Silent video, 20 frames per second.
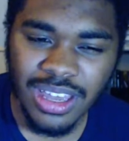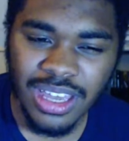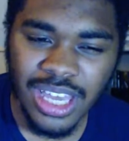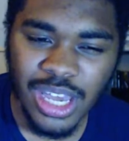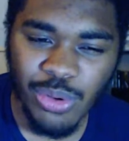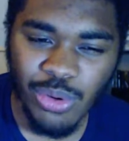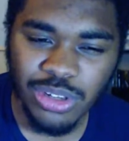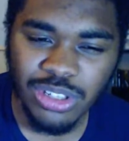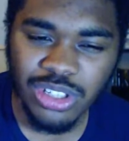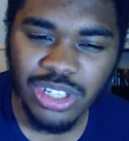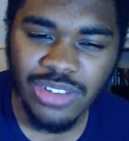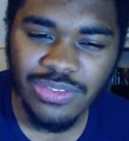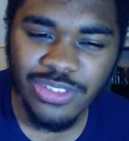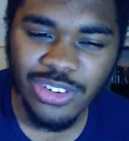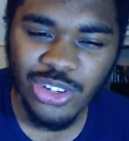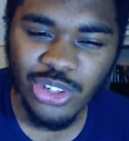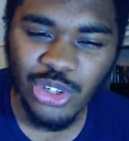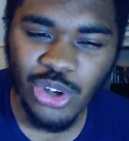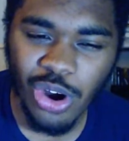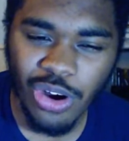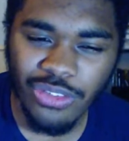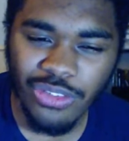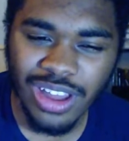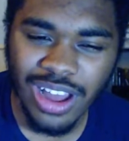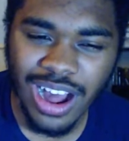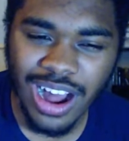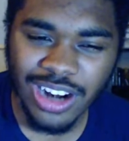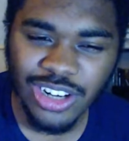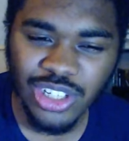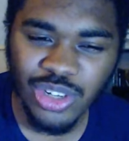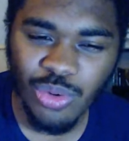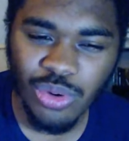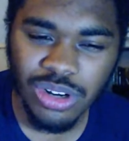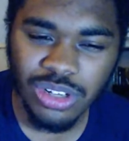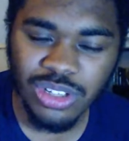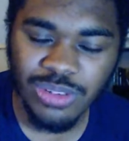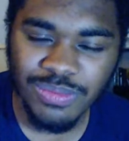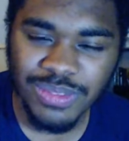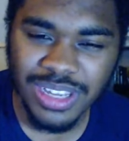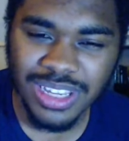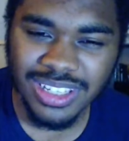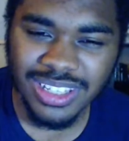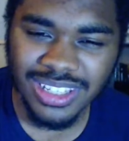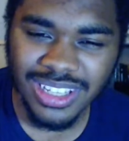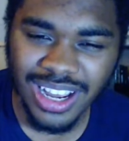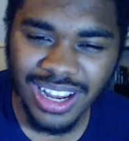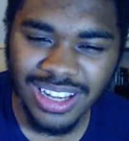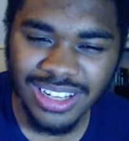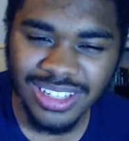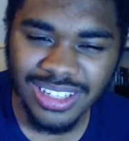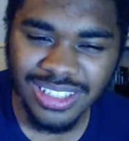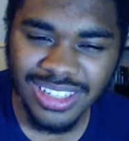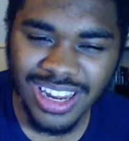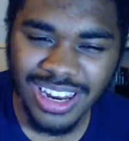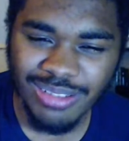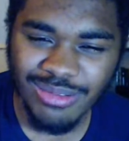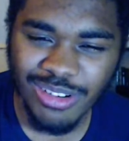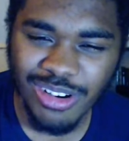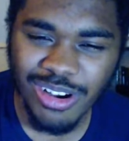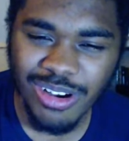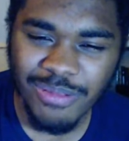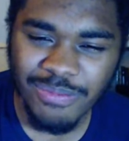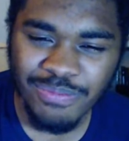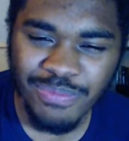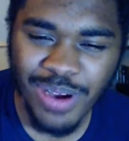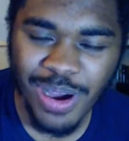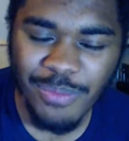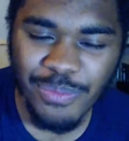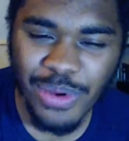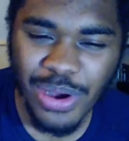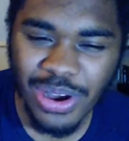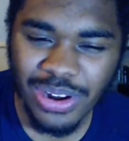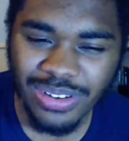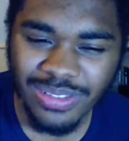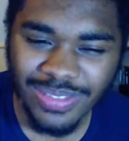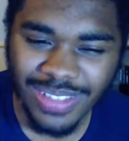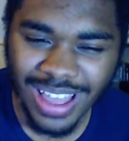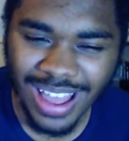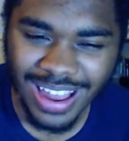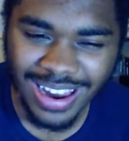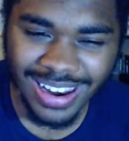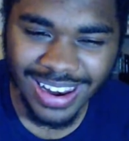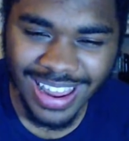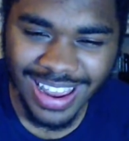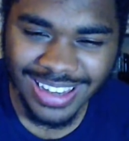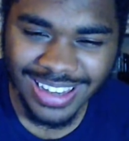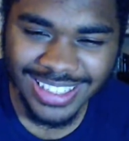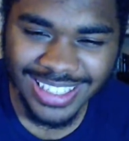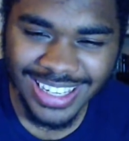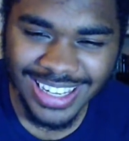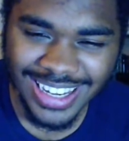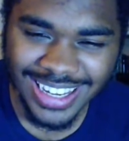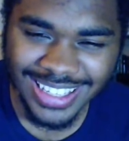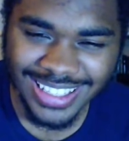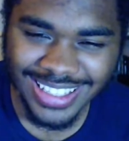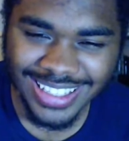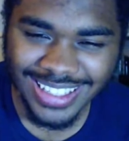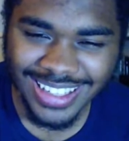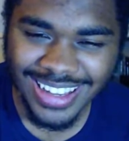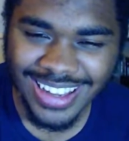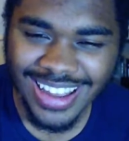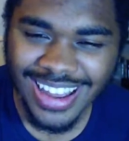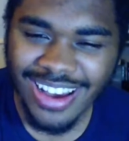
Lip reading: He wasn't even sure if he actually wanted to be a scientist anymore. Punpun! And there she is.